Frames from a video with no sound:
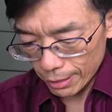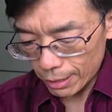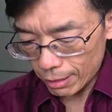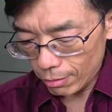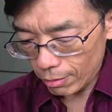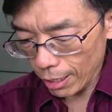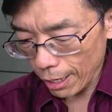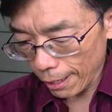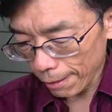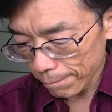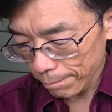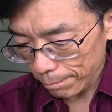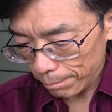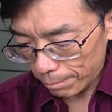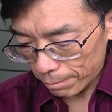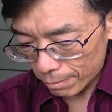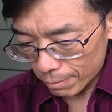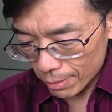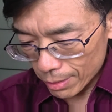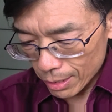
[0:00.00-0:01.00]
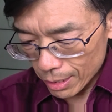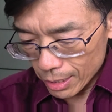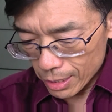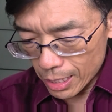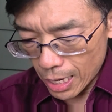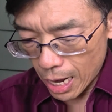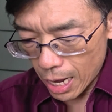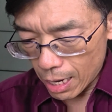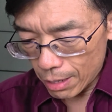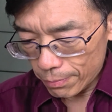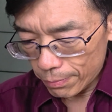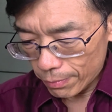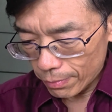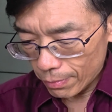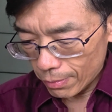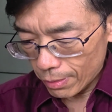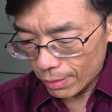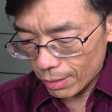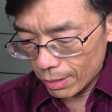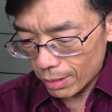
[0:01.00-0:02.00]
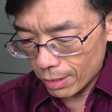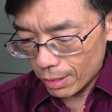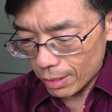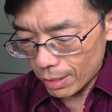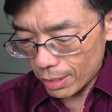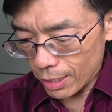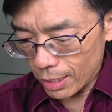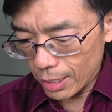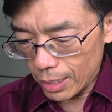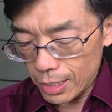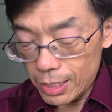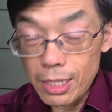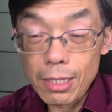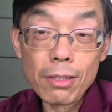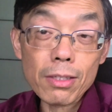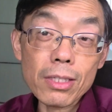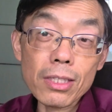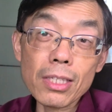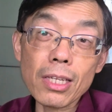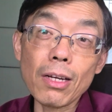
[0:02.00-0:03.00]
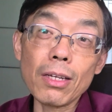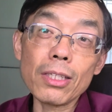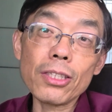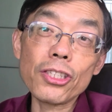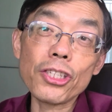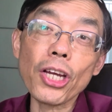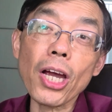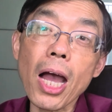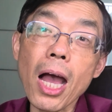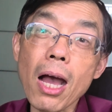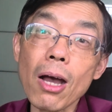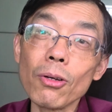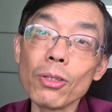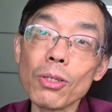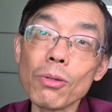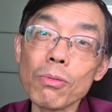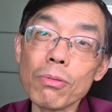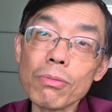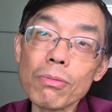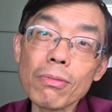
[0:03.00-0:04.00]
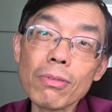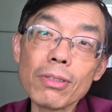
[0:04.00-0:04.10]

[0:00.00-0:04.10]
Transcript: Okay, yeah, and the children